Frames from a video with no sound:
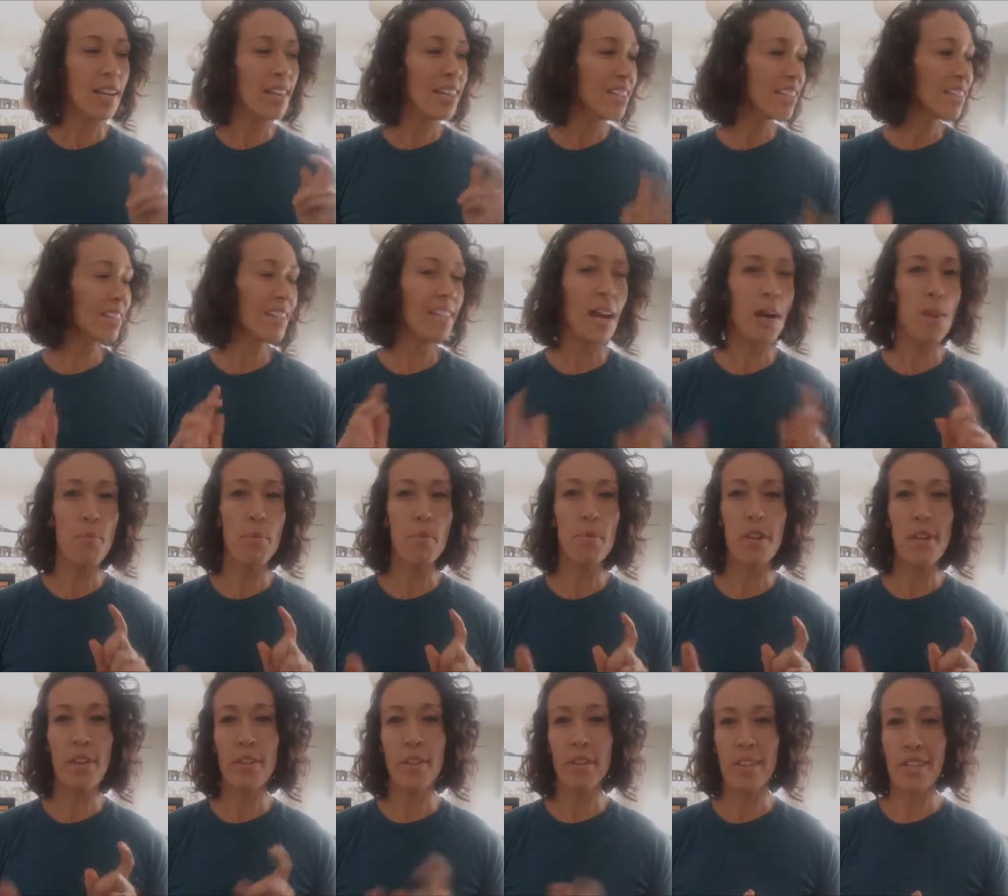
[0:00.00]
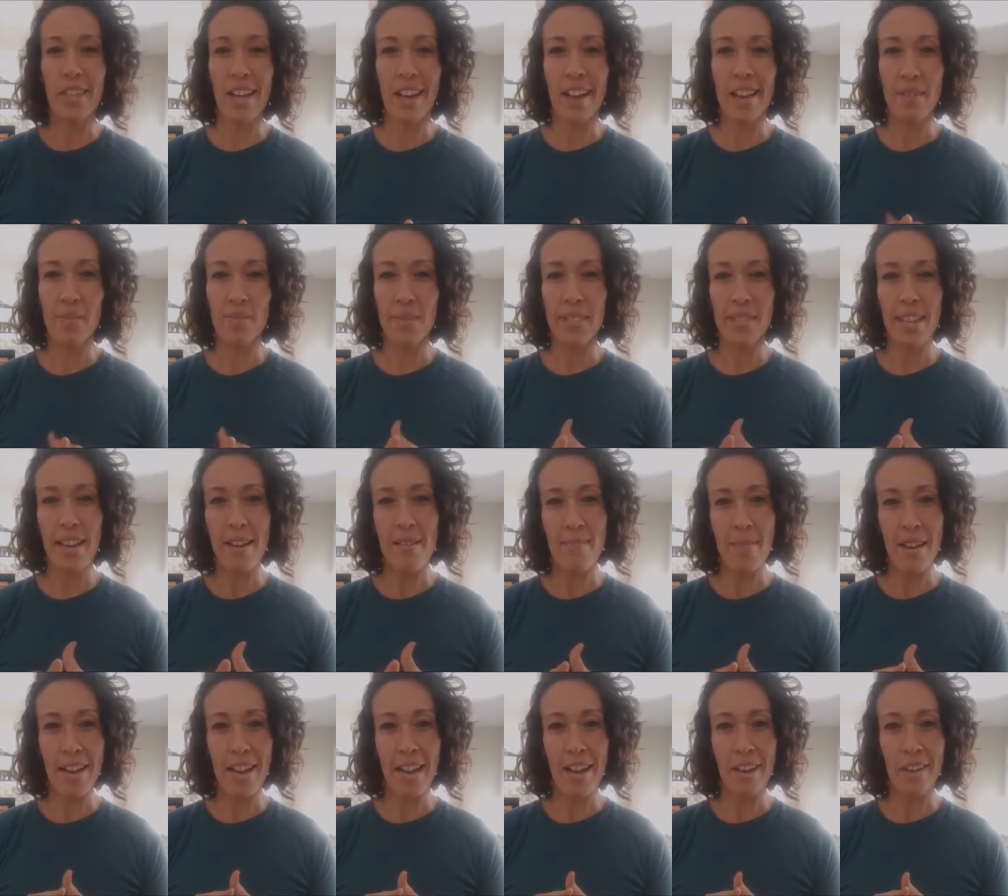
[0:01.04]
tried this a couple other times at
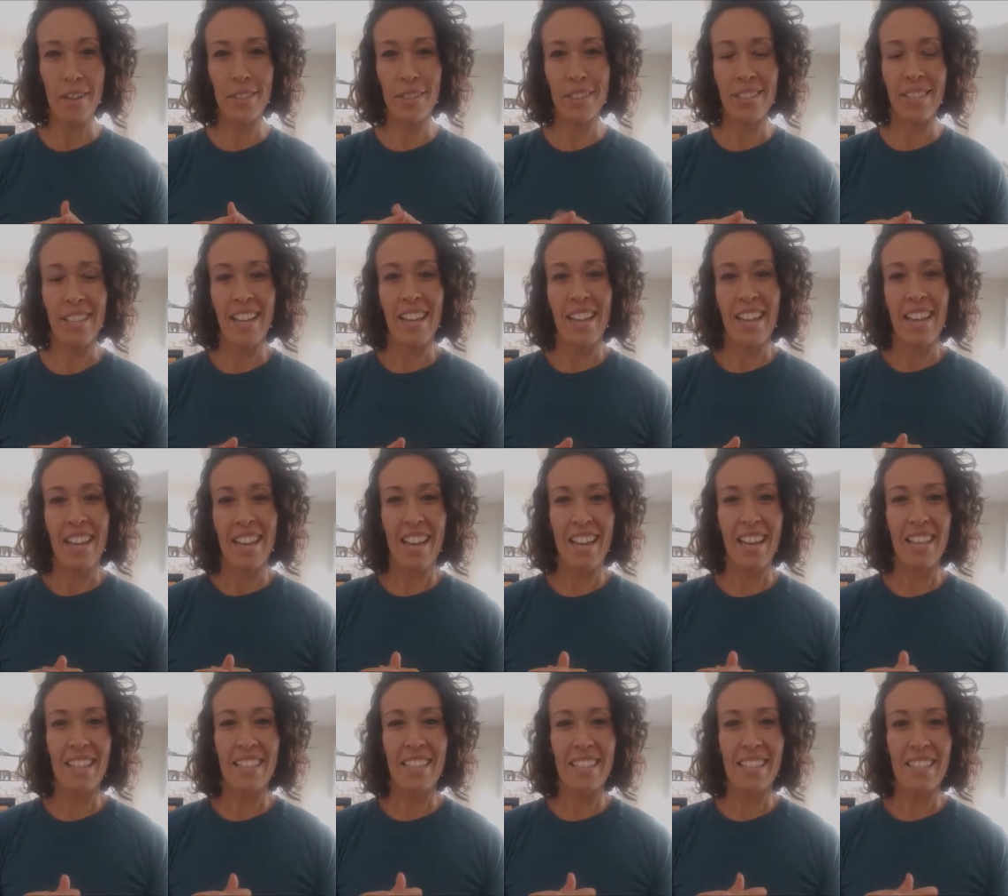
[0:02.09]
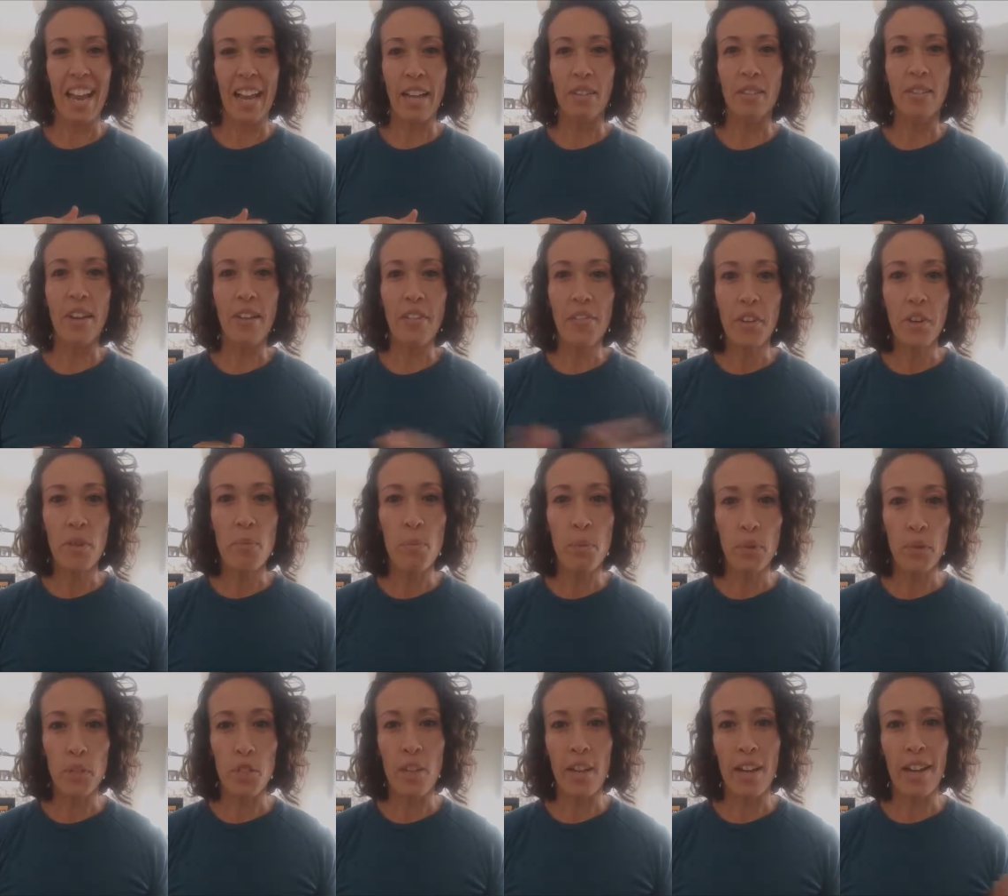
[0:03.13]
my house and I love
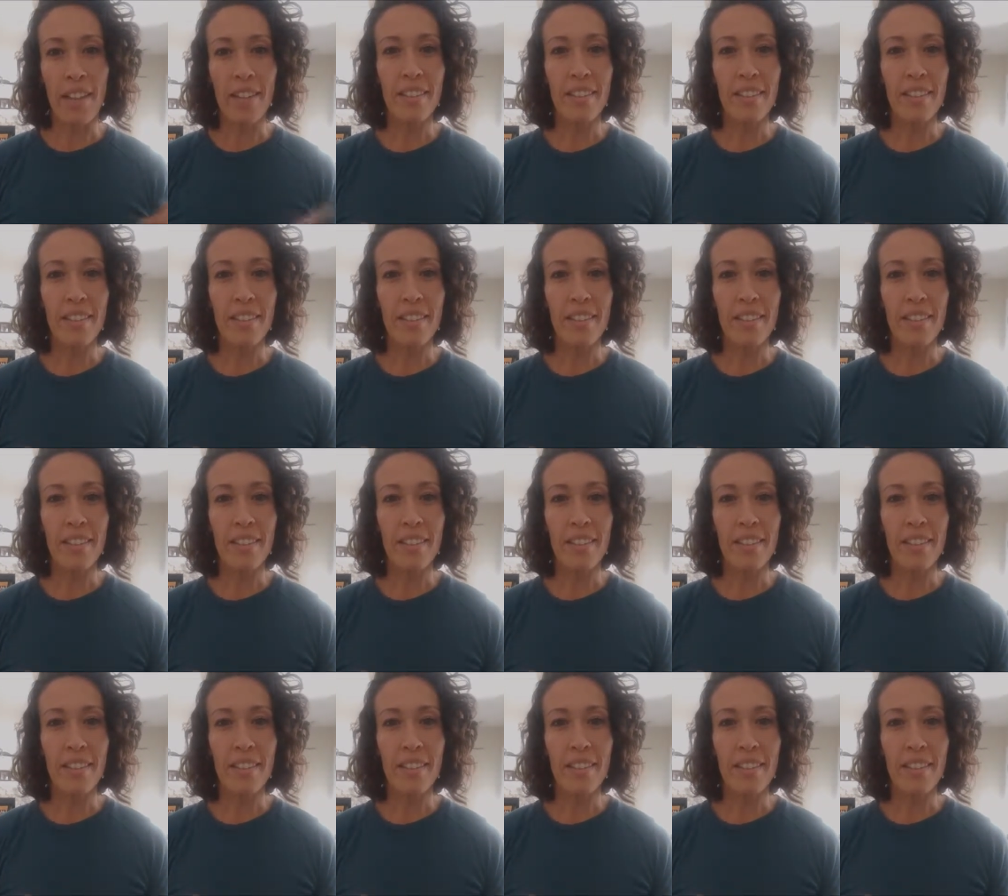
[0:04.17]
kombucha.